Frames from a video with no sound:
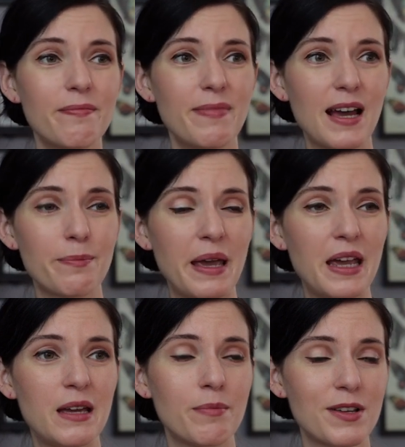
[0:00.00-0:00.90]
back
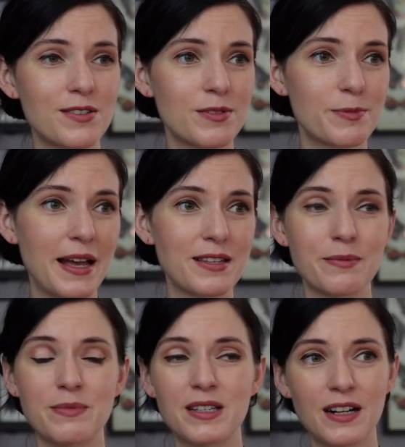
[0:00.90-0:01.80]
pain, muscle
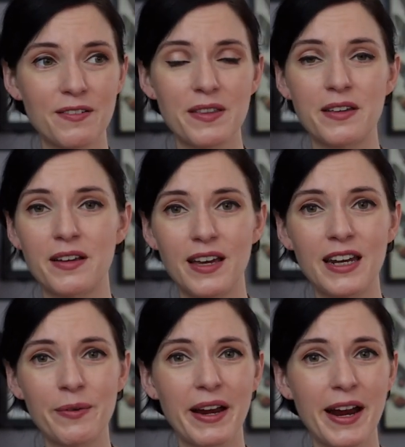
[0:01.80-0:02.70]
spasms, and everything.
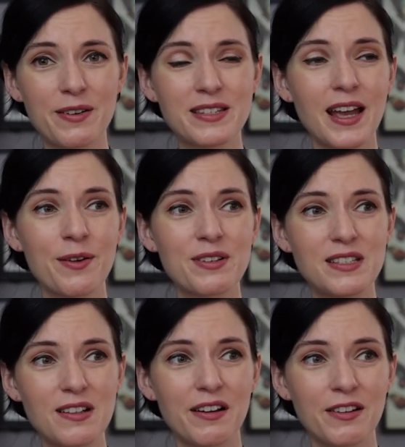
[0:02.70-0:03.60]
Anyway, I was
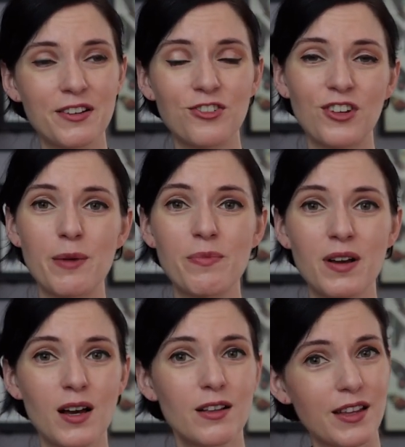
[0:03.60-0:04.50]
not in good shape
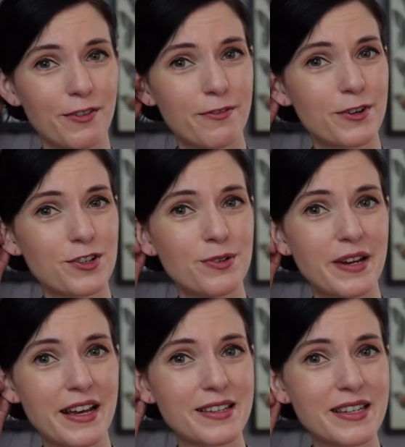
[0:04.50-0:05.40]
like for 2
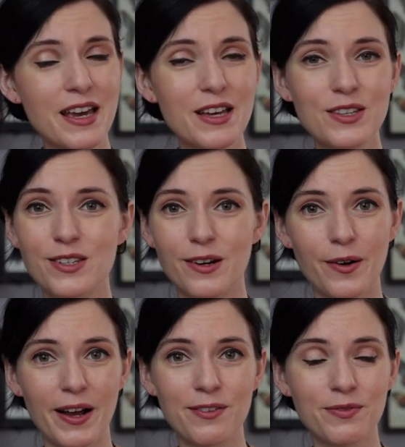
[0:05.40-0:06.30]
days.
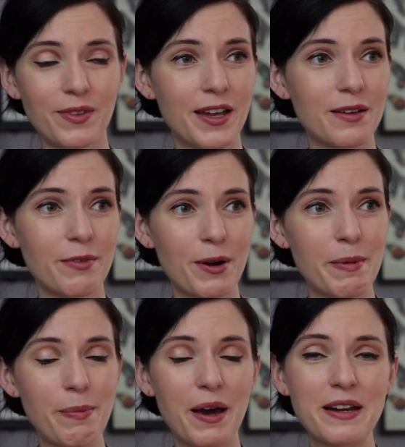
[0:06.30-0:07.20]
So I'm like, all right,
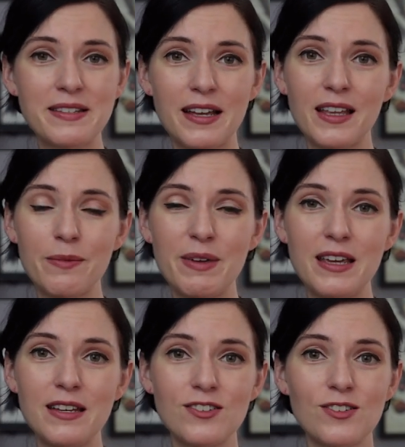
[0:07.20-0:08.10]
my body's telling
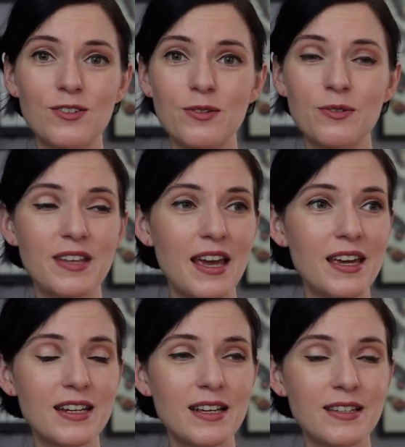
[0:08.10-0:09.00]
me to
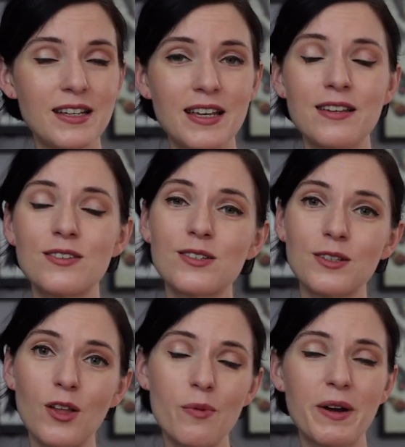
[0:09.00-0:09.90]
take it easy,
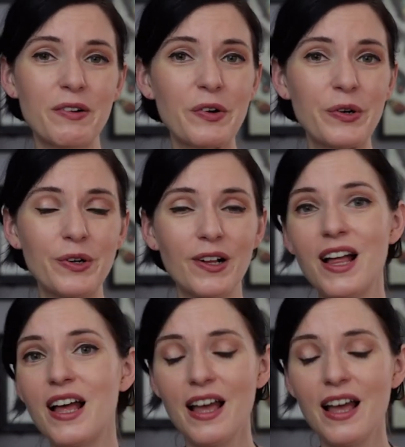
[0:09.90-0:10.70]
slow my roll.